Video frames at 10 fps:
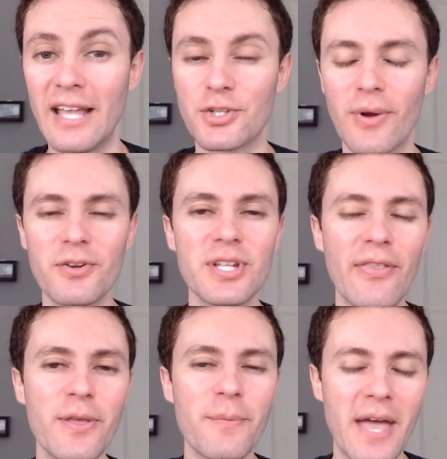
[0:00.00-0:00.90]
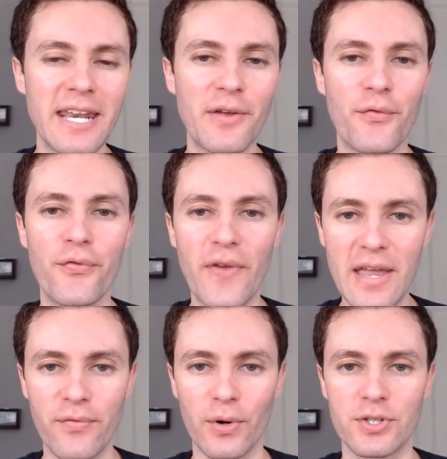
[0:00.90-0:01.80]
and Strider's now the betting
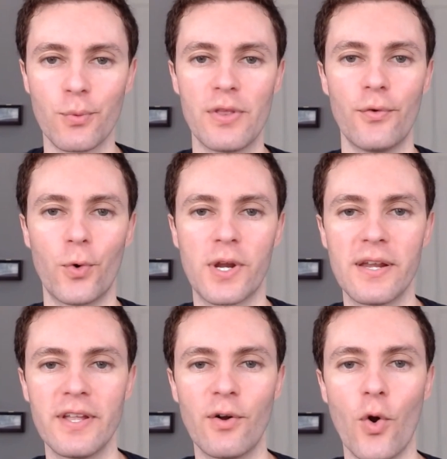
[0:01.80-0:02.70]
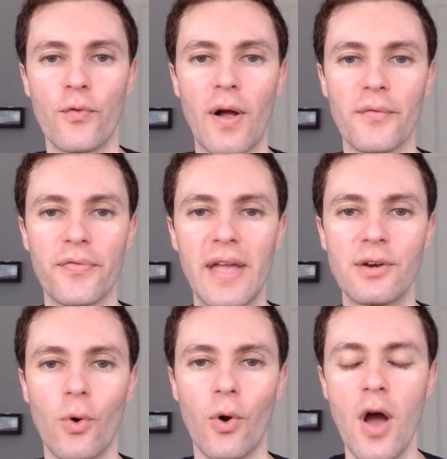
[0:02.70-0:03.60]
favorite to win the Rookie of the Year over on
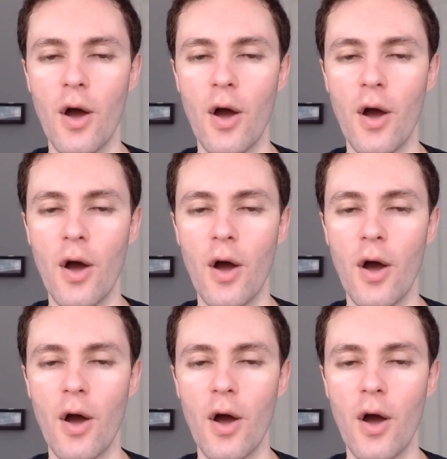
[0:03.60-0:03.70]
FanDuel,